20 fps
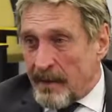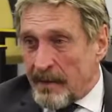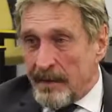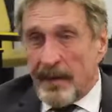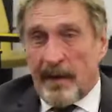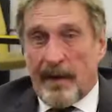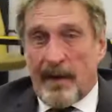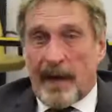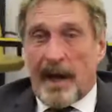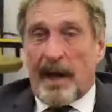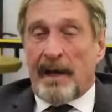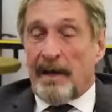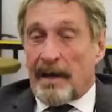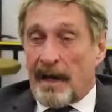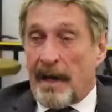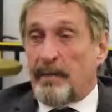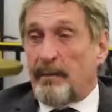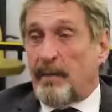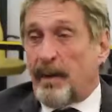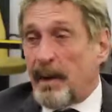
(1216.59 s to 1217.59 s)
You know, I
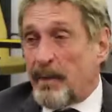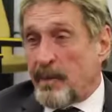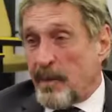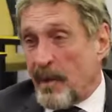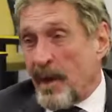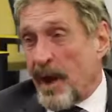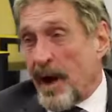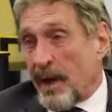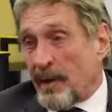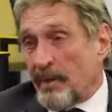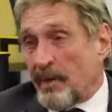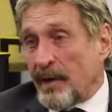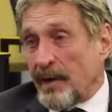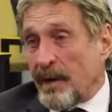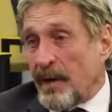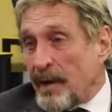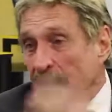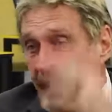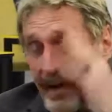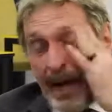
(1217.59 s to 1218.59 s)
let people hack
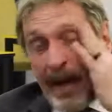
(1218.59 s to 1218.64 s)
me.